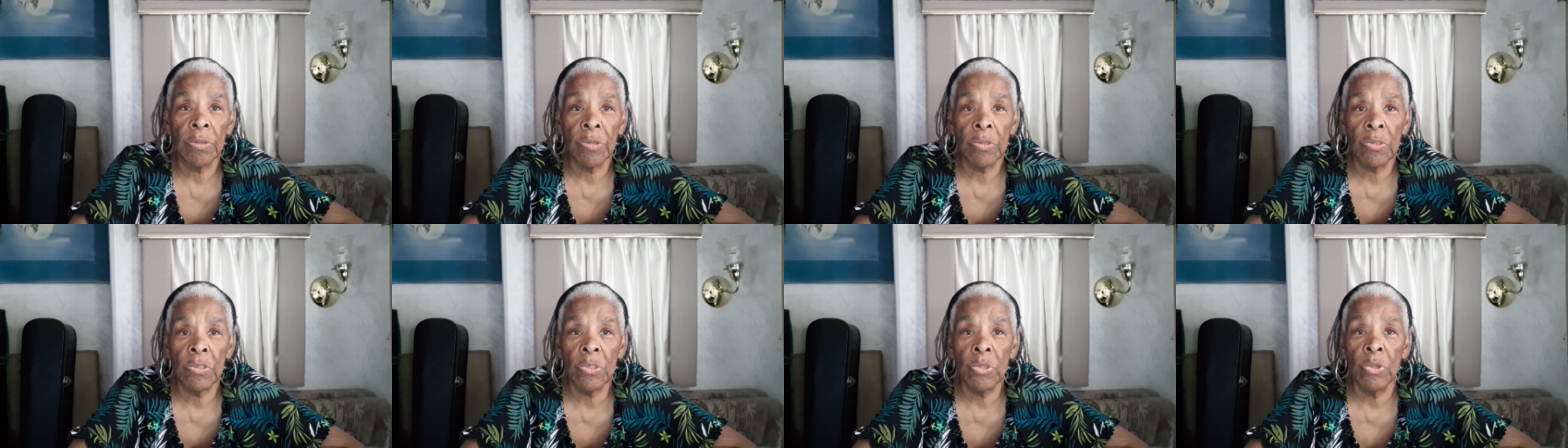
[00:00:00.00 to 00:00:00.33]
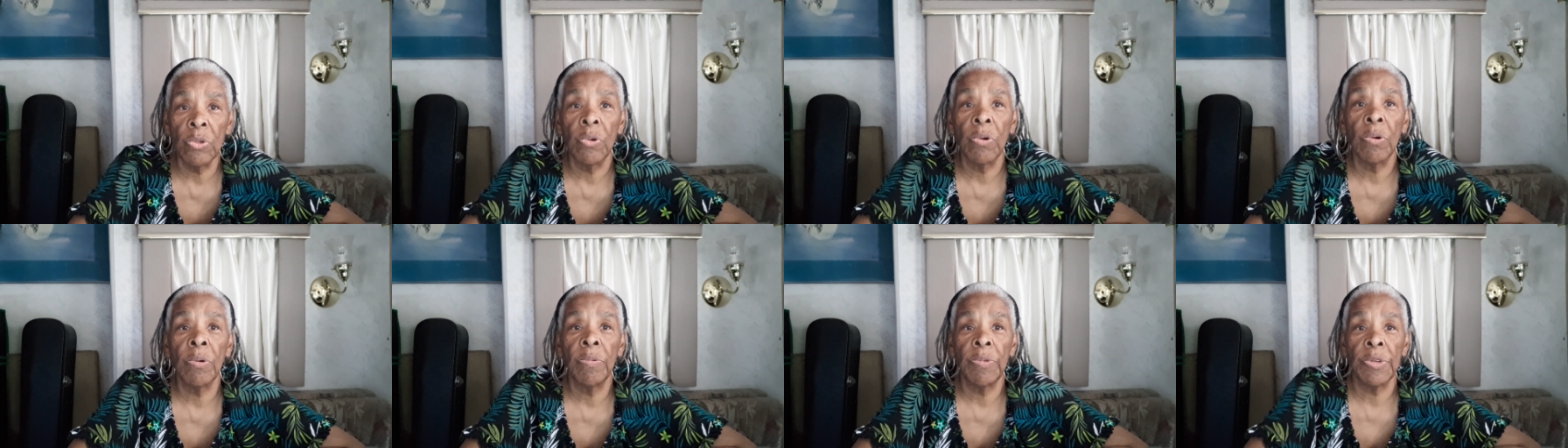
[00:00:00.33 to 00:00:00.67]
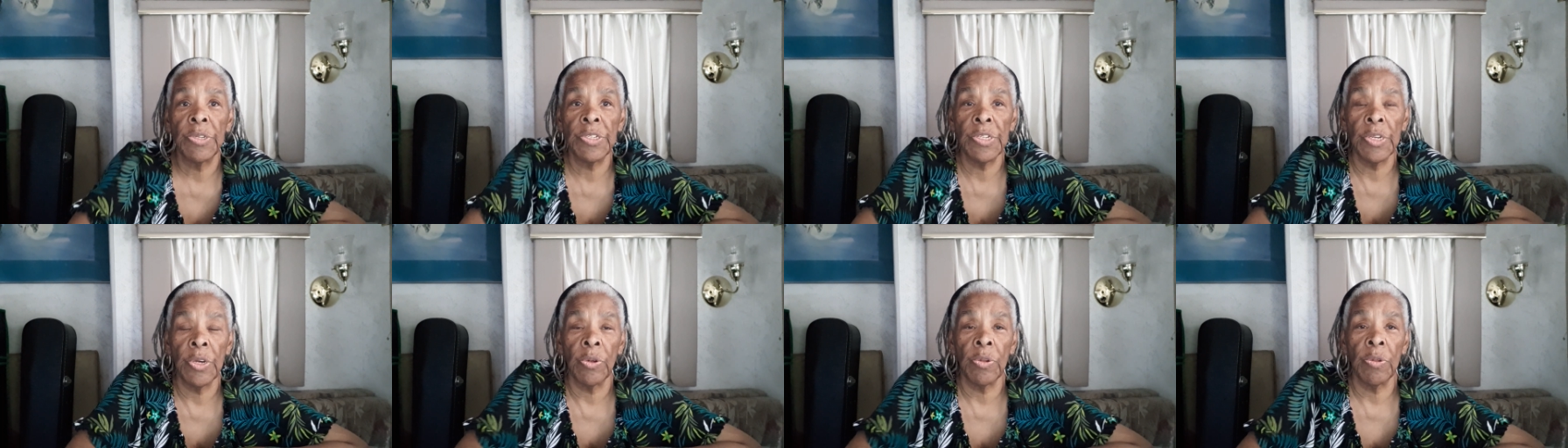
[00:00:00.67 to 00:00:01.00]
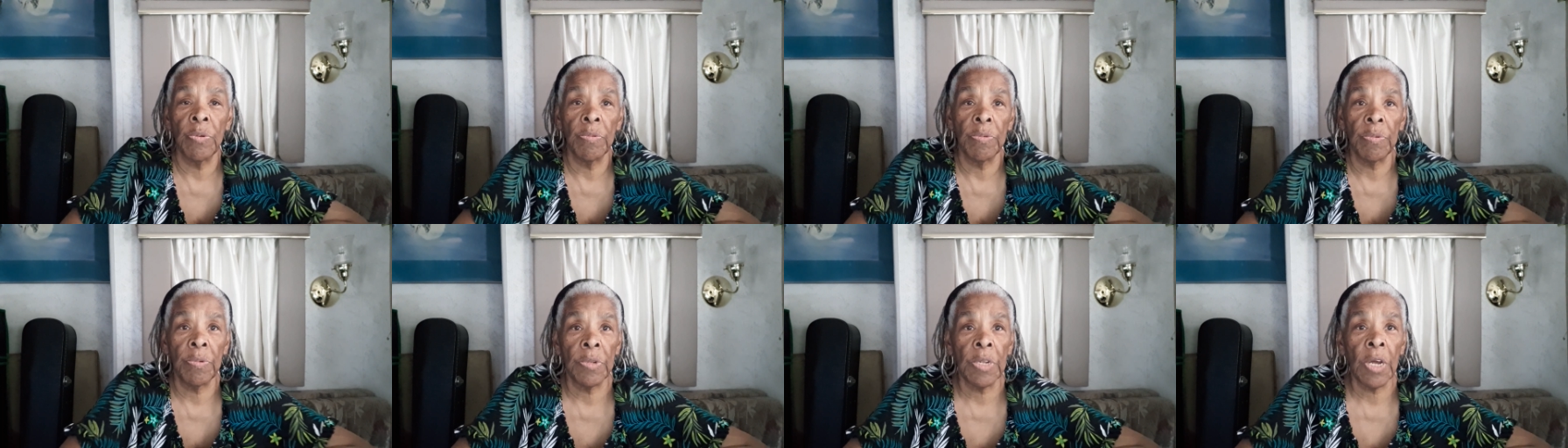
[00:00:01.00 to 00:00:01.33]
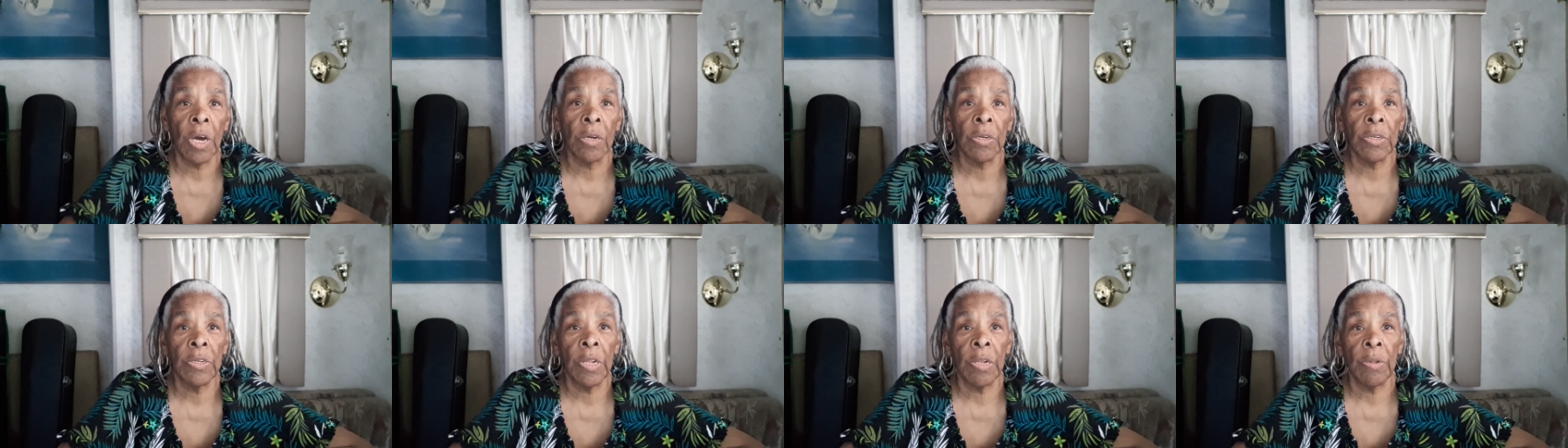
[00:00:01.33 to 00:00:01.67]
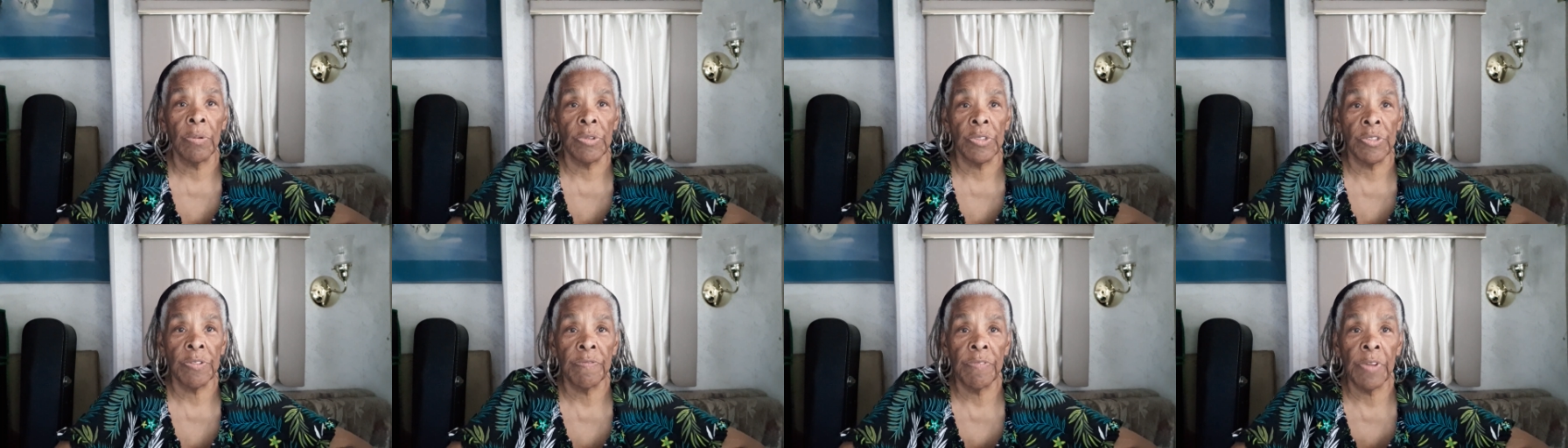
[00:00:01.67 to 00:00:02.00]
Sung was the only doctor that
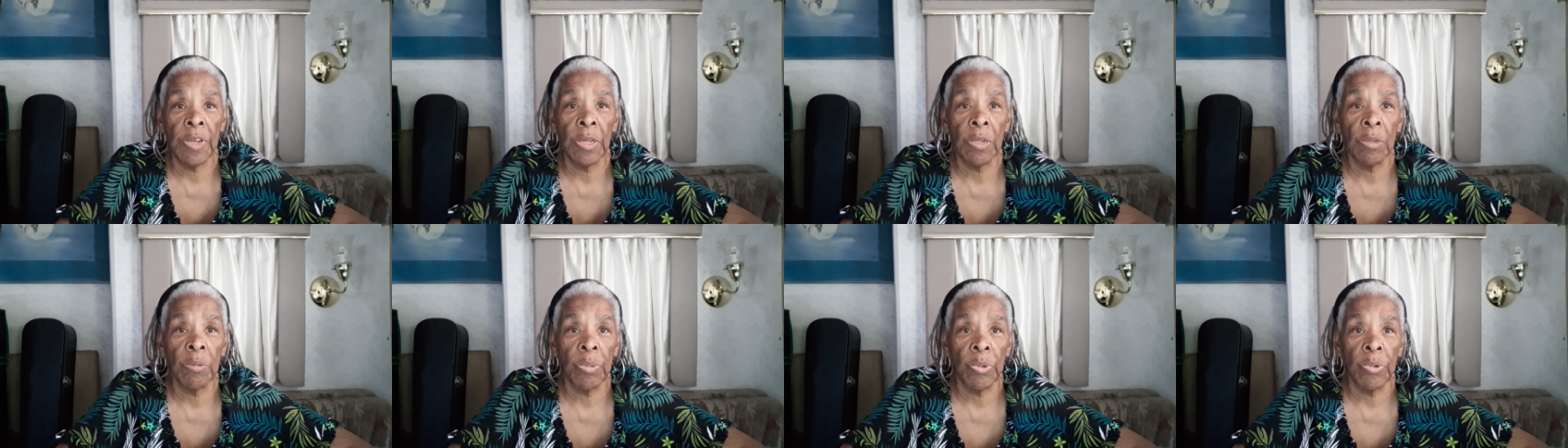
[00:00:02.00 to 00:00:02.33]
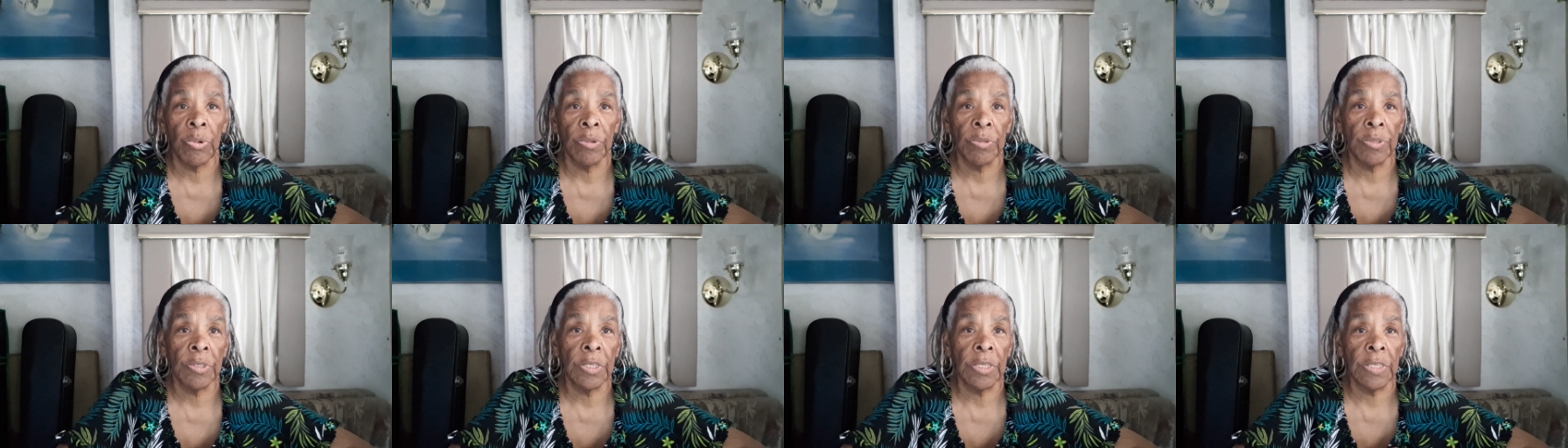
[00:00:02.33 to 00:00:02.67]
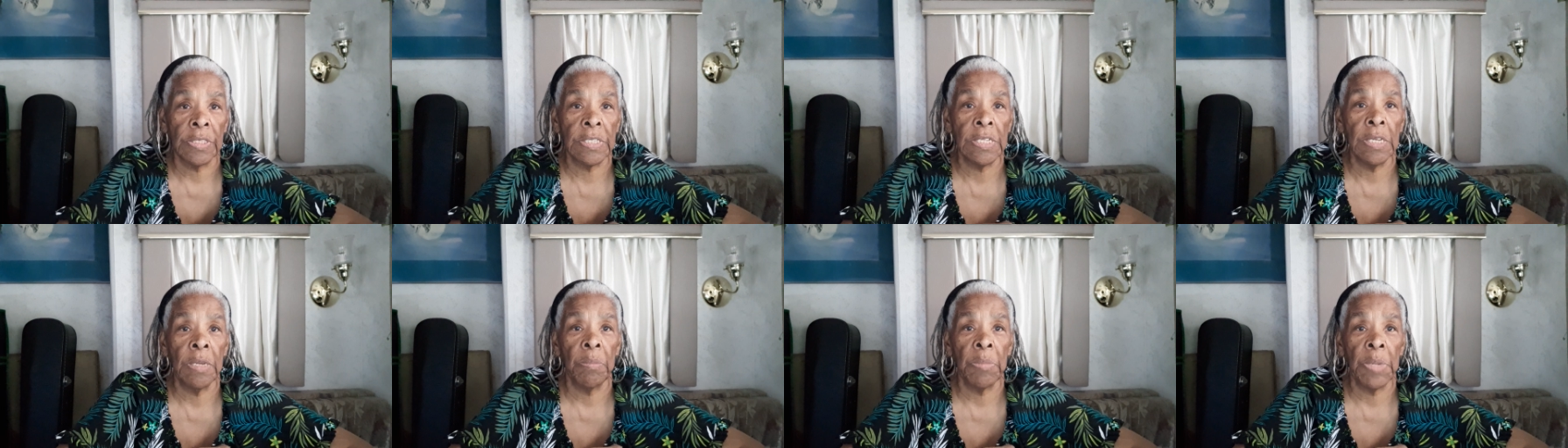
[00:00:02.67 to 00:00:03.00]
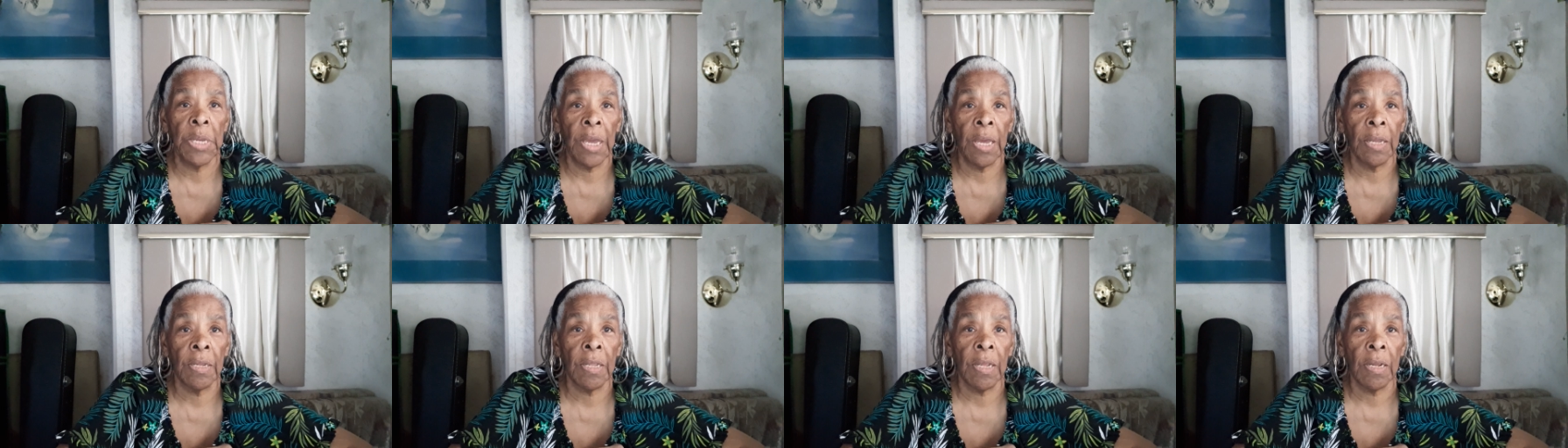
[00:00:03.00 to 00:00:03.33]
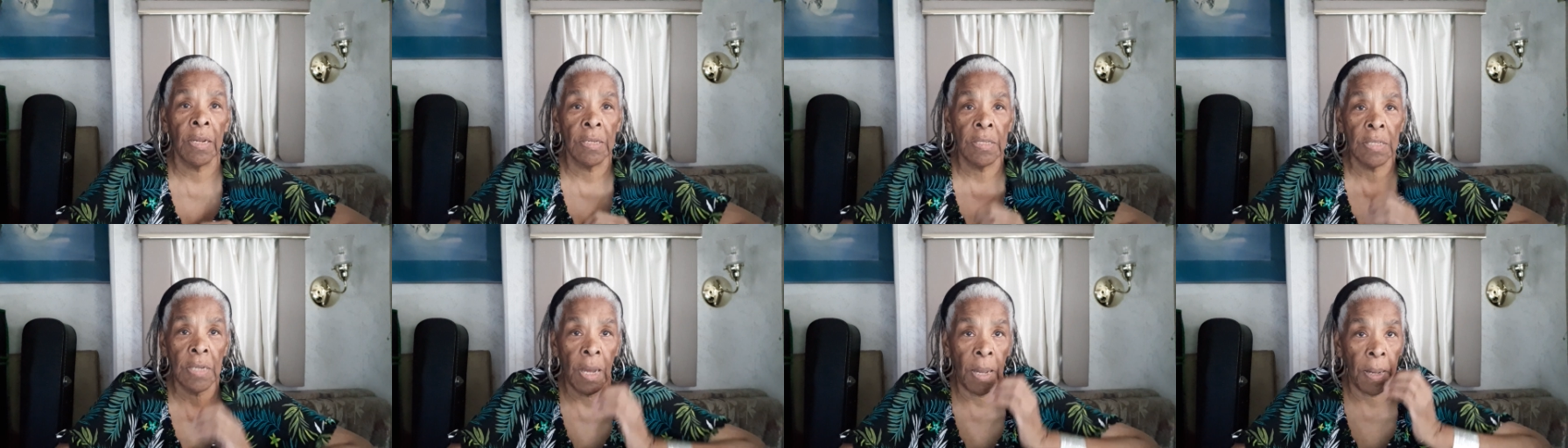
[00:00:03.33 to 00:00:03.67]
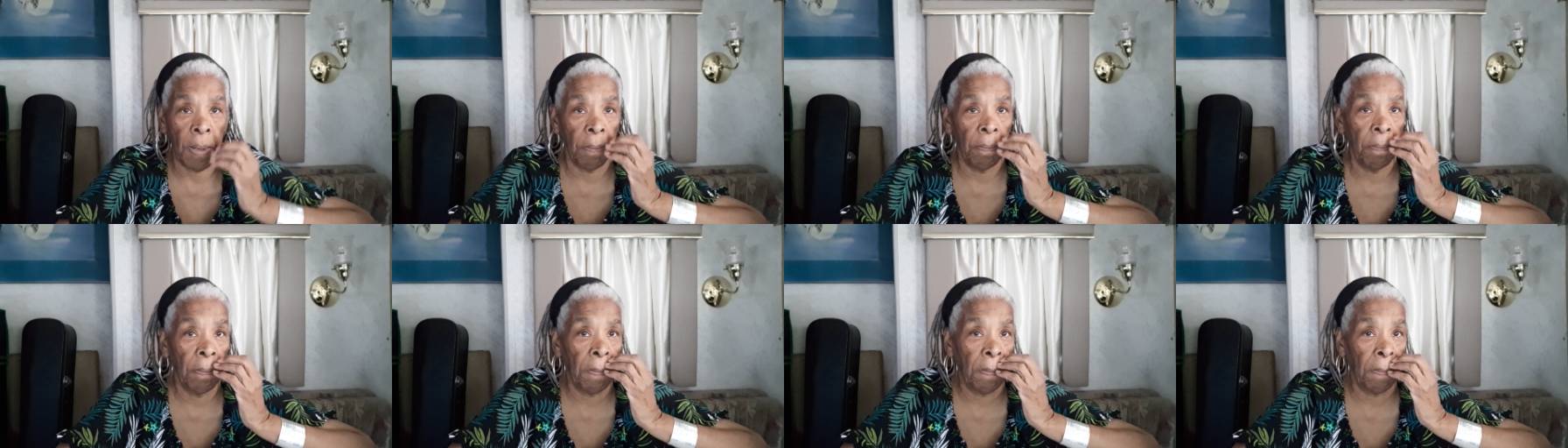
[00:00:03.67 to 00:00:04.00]
was available to see me at that
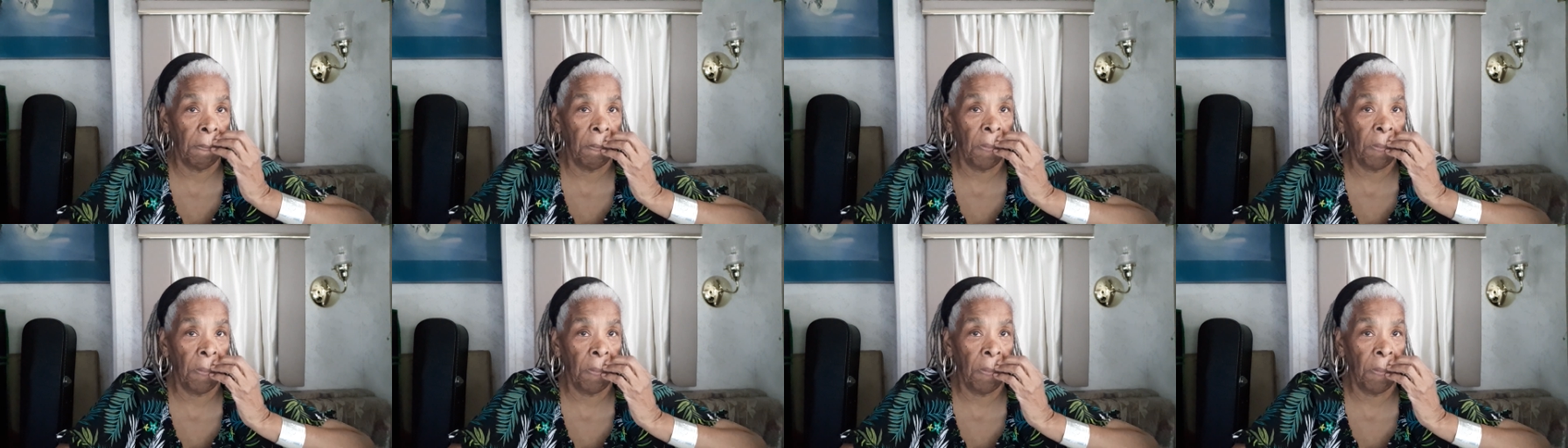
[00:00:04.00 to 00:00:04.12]
time,